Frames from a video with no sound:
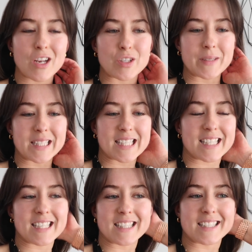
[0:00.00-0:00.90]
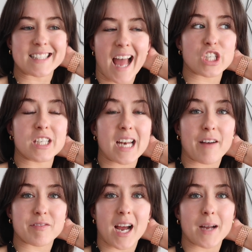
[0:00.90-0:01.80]
to go to my sister's. I actually didn't
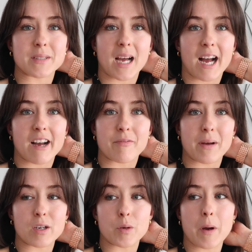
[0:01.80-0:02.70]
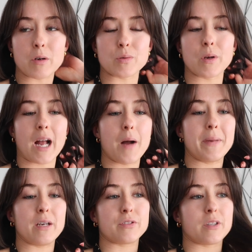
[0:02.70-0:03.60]
have time to have my little post-workout
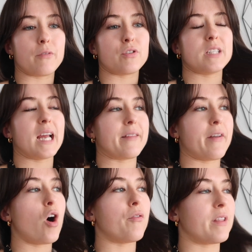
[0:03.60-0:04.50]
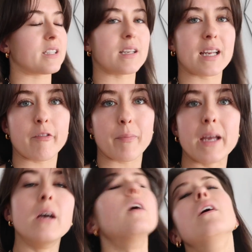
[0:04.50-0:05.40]
meal, so I've just taken that off and that's gonna give
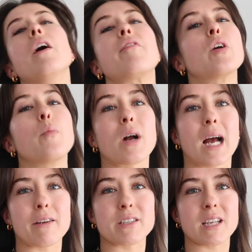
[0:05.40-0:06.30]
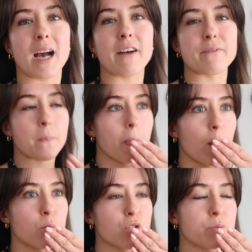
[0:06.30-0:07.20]
me a few more calories to have,
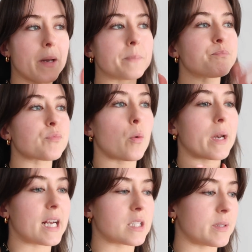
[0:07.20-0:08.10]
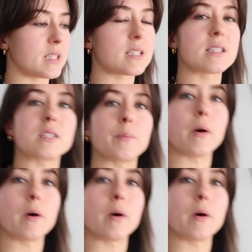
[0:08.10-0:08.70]
oh, excuse me, when I get to my sister's,